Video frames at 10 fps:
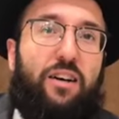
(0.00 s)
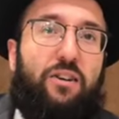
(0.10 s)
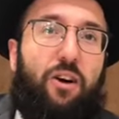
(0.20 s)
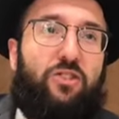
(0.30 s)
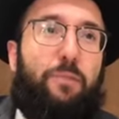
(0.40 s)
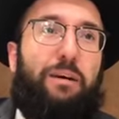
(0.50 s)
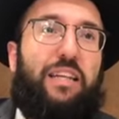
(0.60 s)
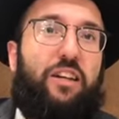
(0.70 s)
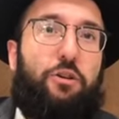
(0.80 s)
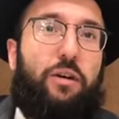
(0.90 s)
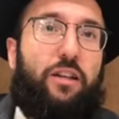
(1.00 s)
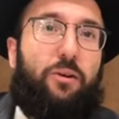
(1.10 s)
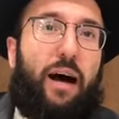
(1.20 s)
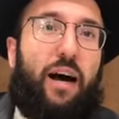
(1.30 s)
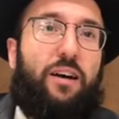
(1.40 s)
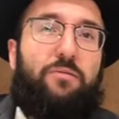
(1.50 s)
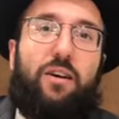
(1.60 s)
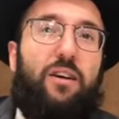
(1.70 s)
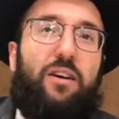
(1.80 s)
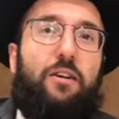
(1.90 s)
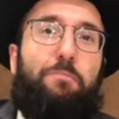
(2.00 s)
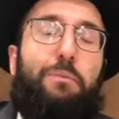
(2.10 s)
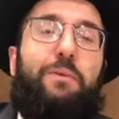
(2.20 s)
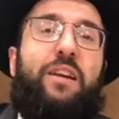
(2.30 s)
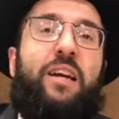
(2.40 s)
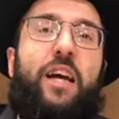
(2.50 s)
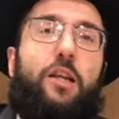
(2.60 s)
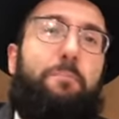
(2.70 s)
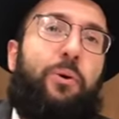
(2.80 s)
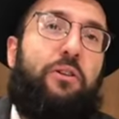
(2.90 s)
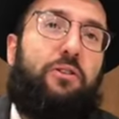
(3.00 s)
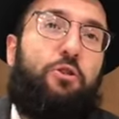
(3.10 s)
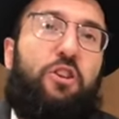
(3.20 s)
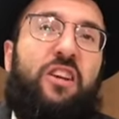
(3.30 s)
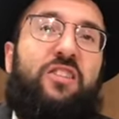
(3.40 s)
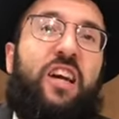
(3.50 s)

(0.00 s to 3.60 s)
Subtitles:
What's the big deal? You hit the rock. People didn't get the point. You didn't